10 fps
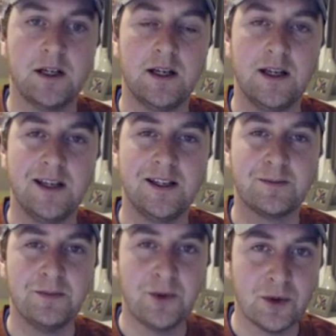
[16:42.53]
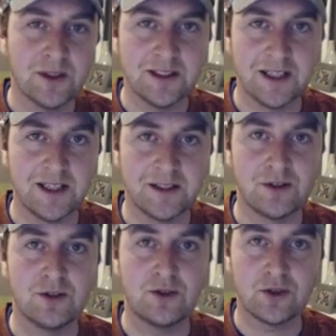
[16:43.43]
is more aligned
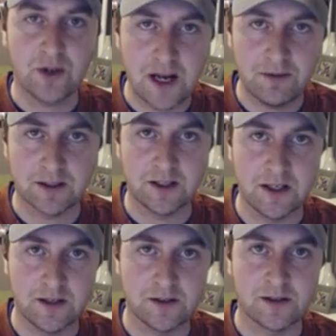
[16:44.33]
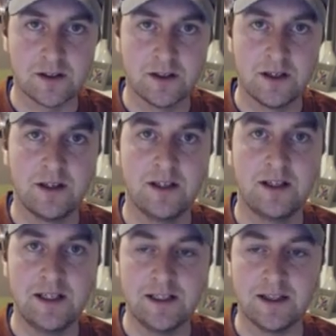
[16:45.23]
to traffic laws than
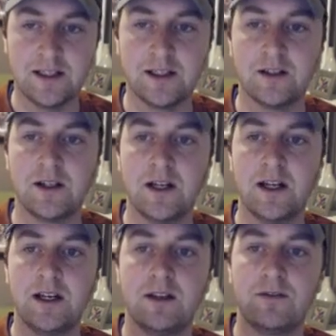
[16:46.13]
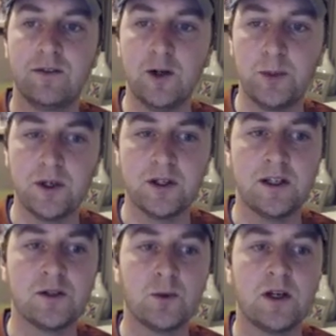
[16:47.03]
anything. FERPA
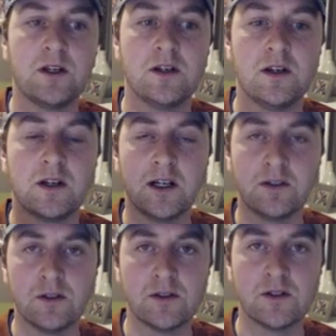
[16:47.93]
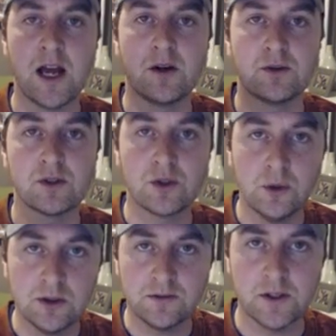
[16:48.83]
is what governs how
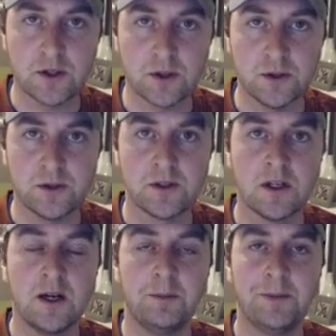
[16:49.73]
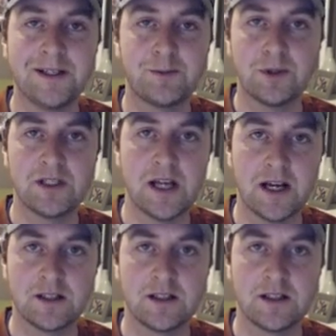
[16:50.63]
school officials must protect